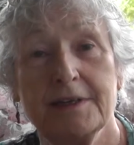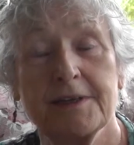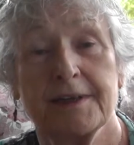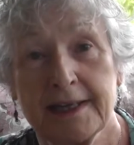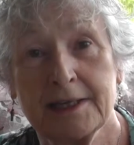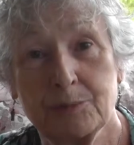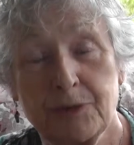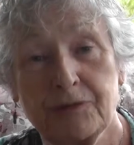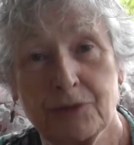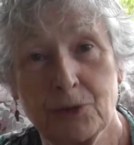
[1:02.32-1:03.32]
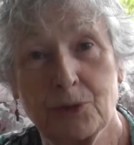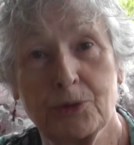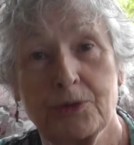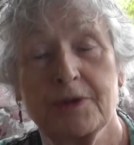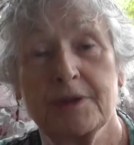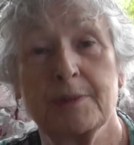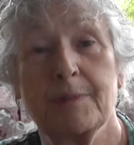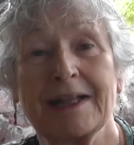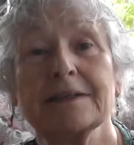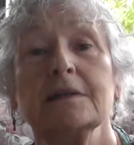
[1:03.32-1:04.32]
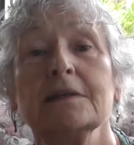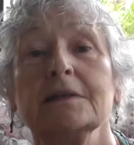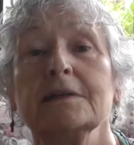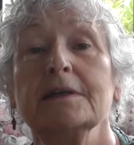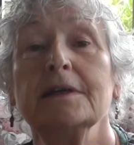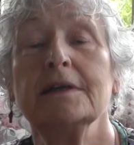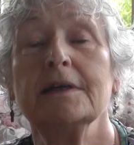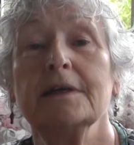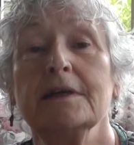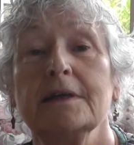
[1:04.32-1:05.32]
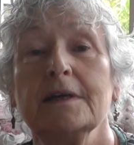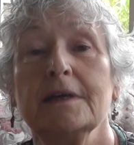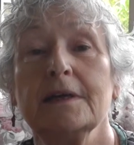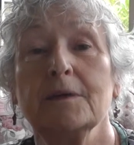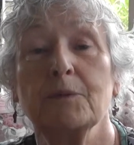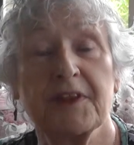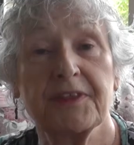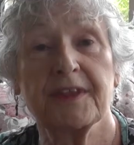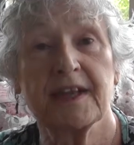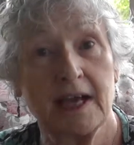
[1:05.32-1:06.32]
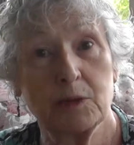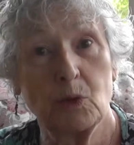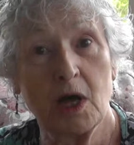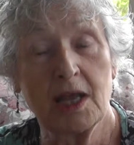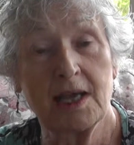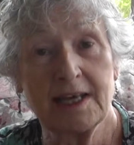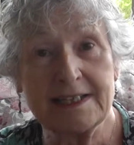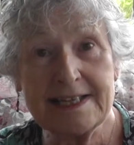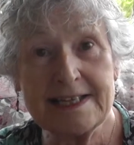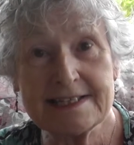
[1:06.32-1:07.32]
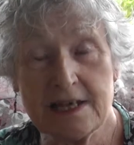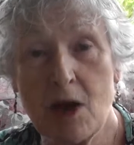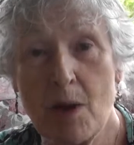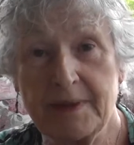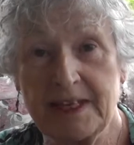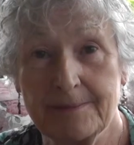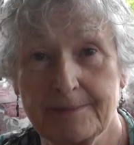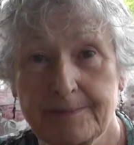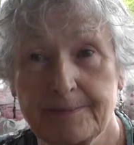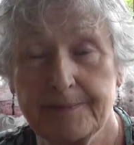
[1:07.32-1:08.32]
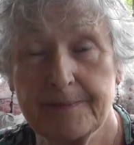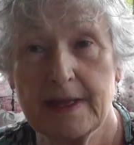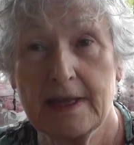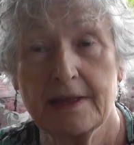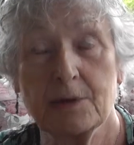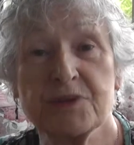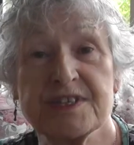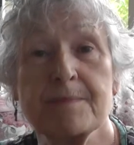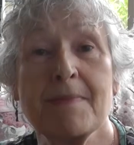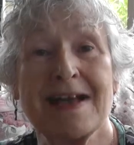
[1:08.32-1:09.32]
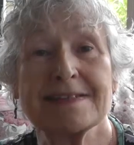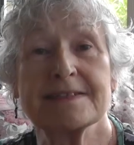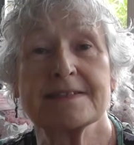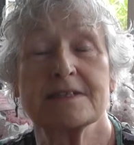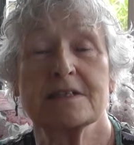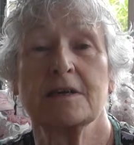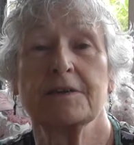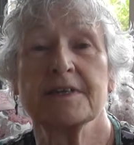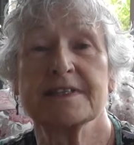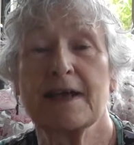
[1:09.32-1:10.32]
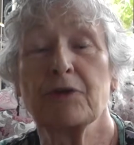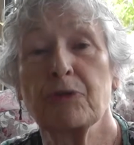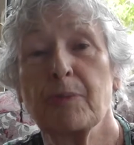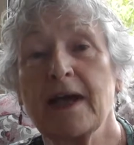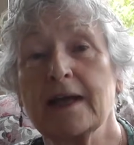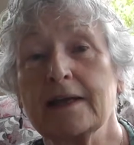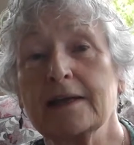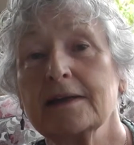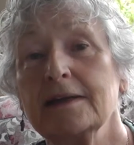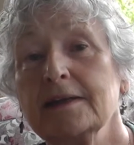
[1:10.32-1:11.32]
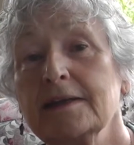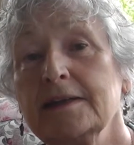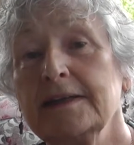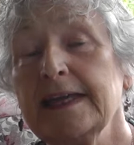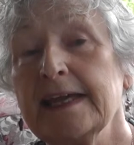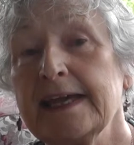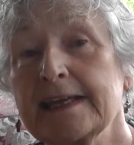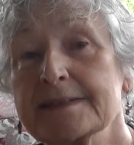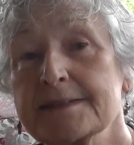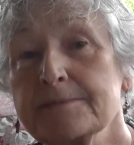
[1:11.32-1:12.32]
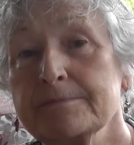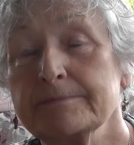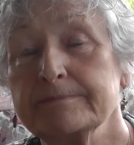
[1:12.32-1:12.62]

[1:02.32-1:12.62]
the night before the battle with Cadwalla and his army that was amassed on the south bank near Hexham.